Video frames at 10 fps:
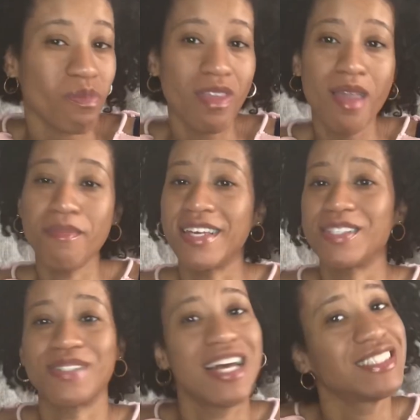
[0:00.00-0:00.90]
because when
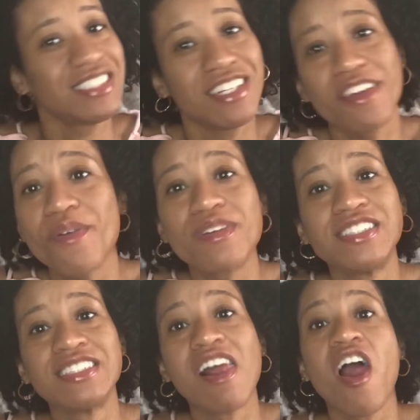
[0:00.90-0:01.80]
I tell you,
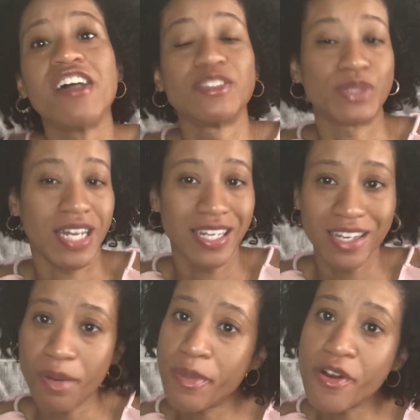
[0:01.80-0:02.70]
when I look in the
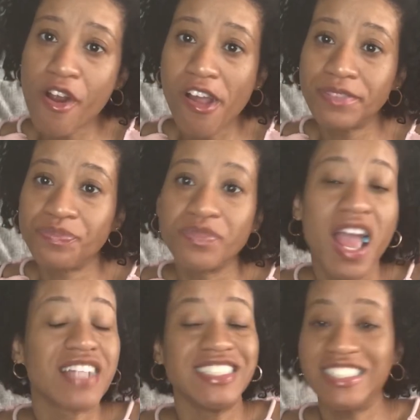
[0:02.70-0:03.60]
mirror,
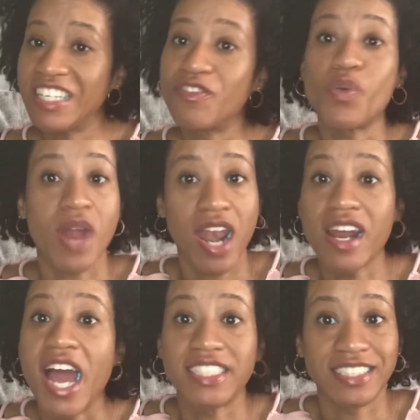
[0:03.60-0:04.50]
these teeth do not look
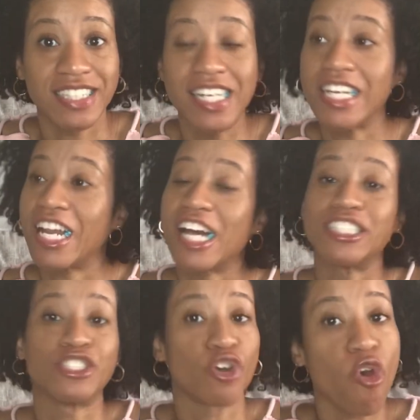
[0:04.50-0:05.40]
like this. They look like
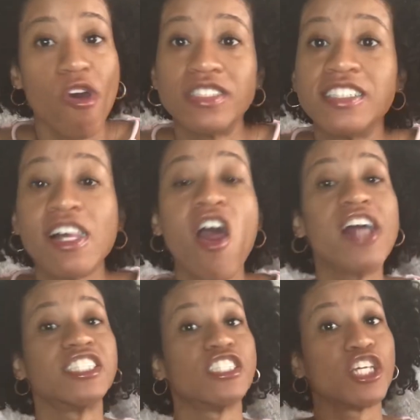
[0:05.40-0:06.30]
girl,
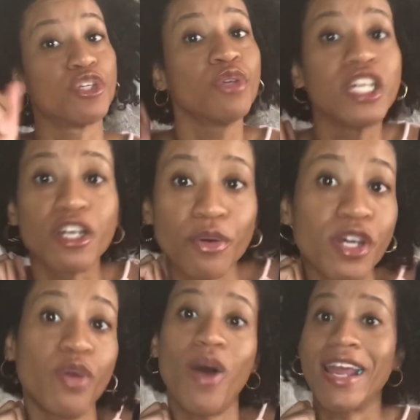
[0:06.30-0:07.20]
you need to go get a
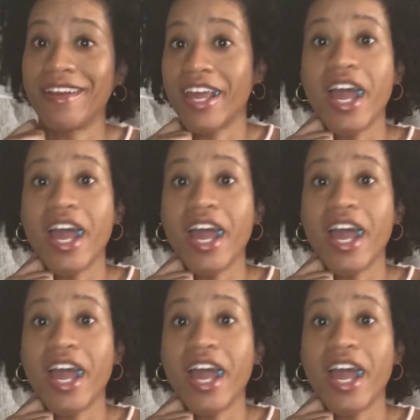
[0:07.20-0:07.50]
whitening